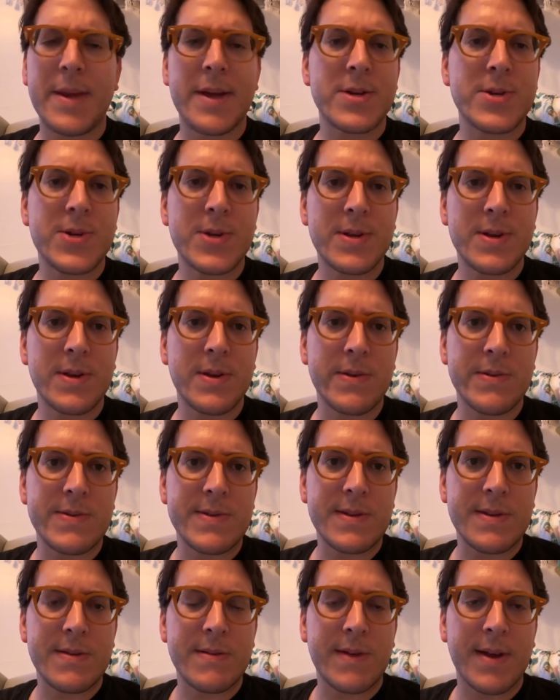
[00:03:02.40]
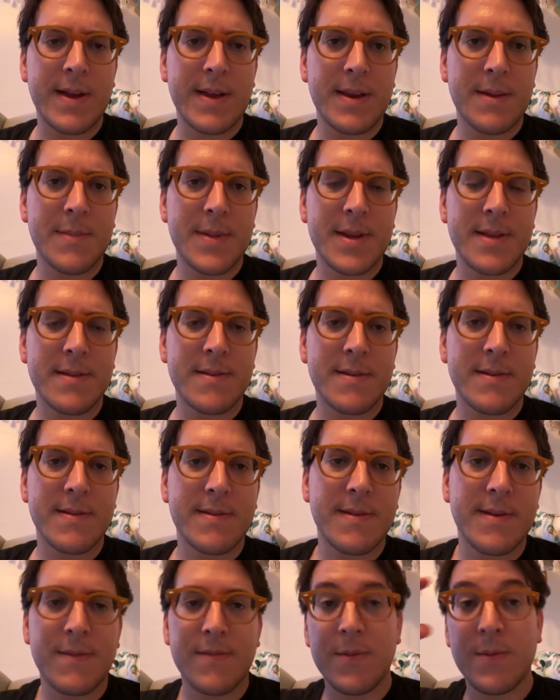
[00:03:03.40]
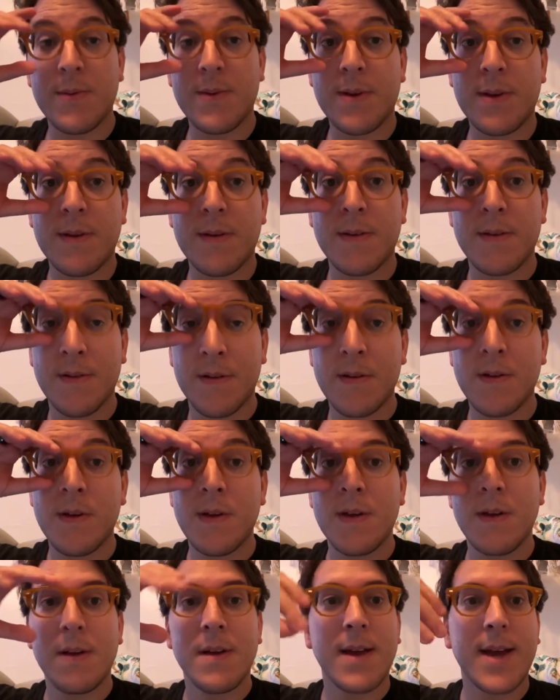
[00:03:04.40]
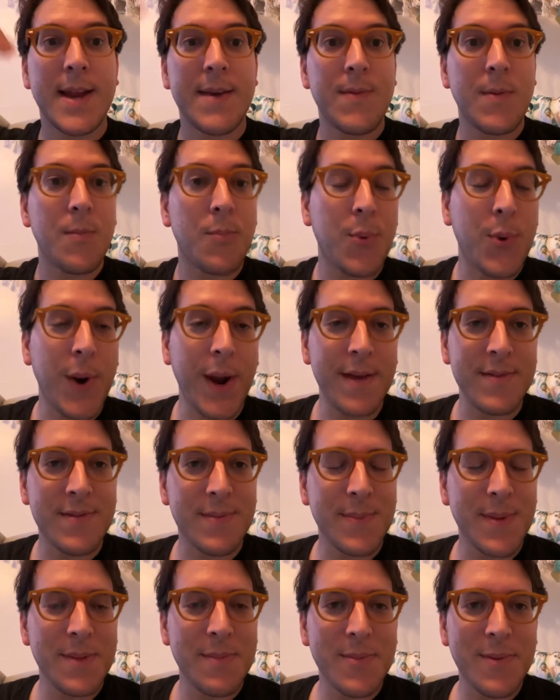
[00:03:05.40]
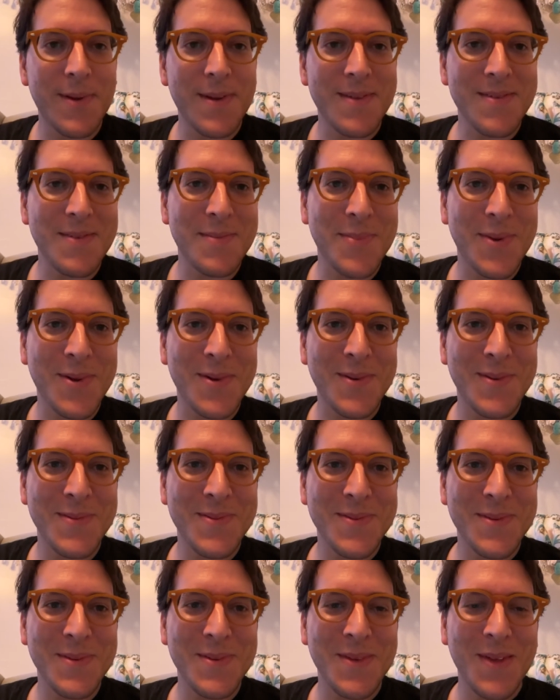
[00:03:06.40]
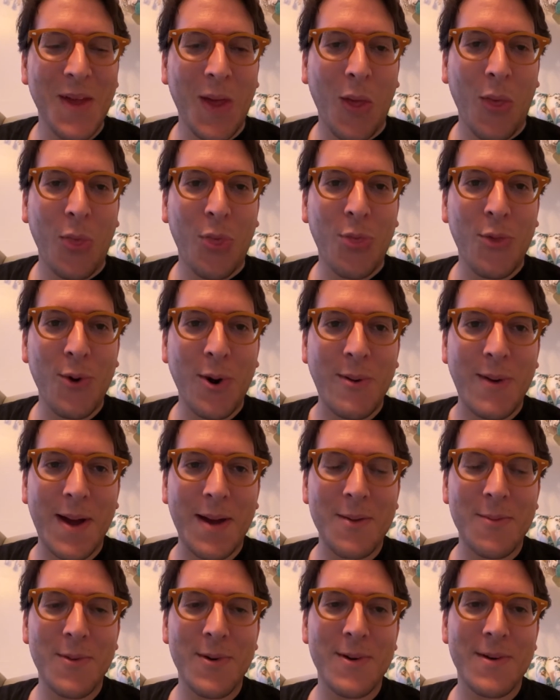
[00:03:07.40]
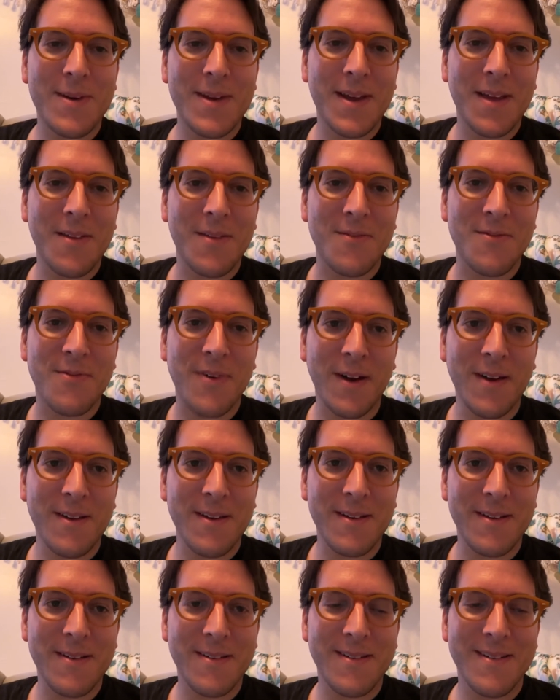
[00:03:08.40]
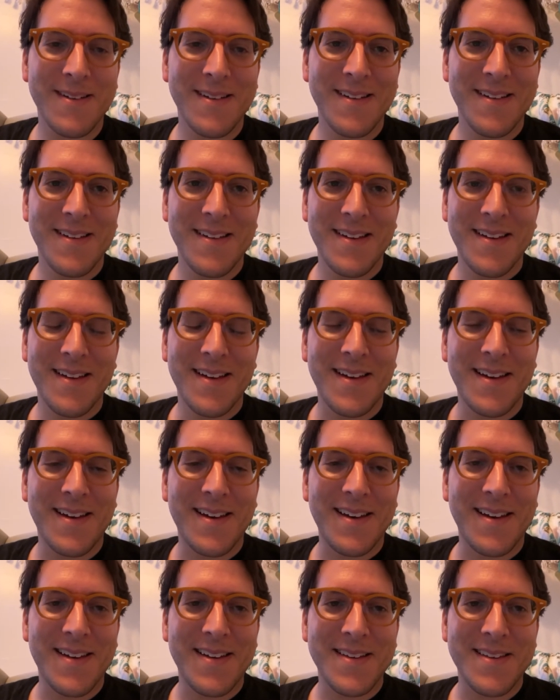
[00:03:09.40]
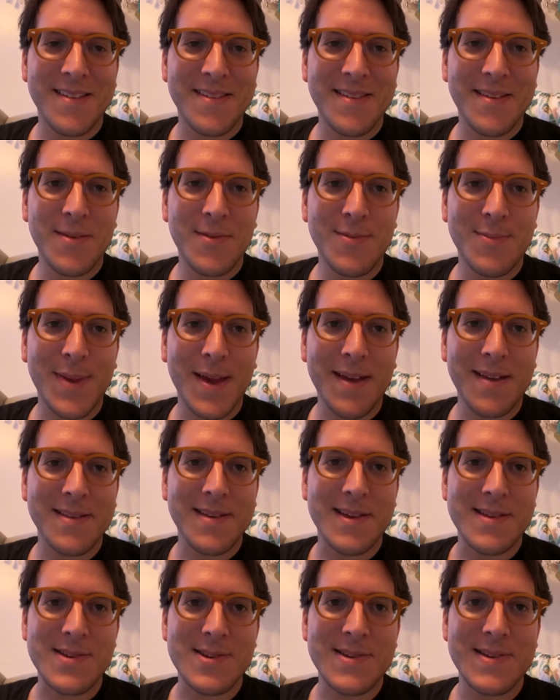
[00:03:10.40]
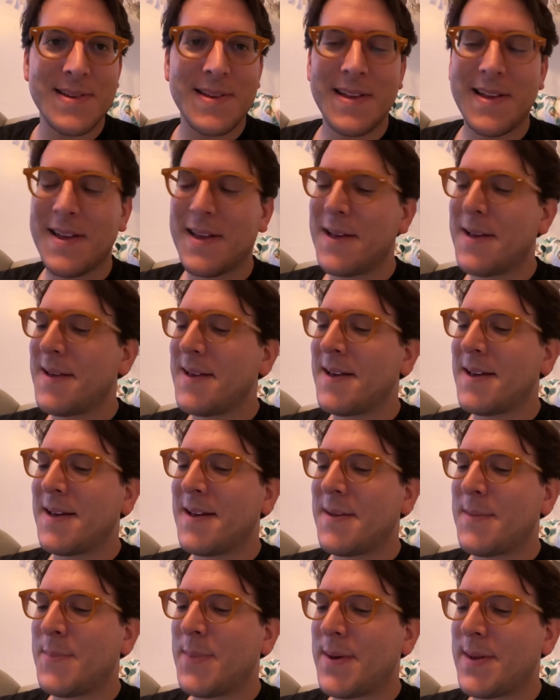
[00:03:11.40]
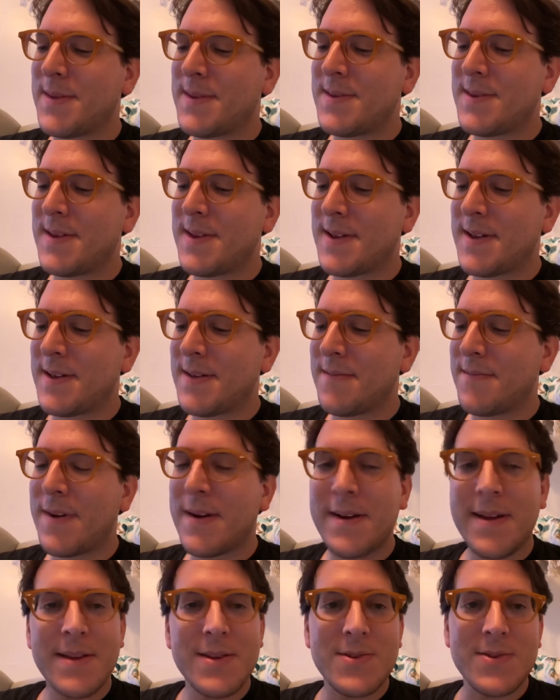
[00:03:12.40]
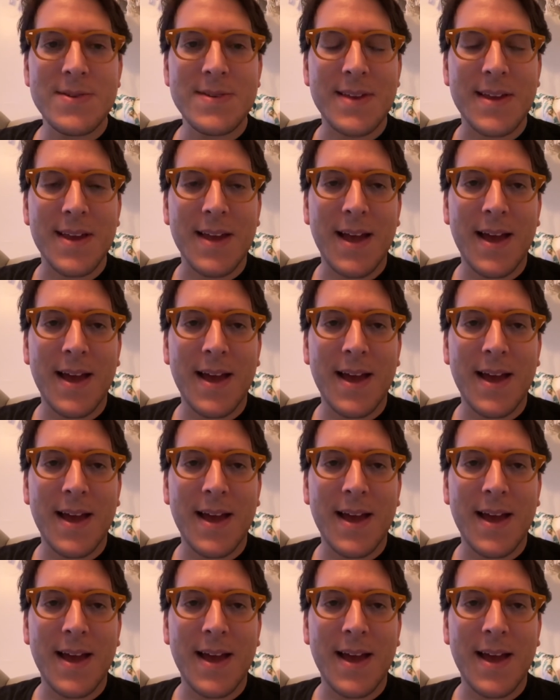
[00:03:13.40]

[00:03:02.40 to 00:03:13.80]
I should use it, right? I mean, it's just if you want to kind of impress people, I suppose, you throw out a word like avuncular and just see who's paying attention. But very interesting.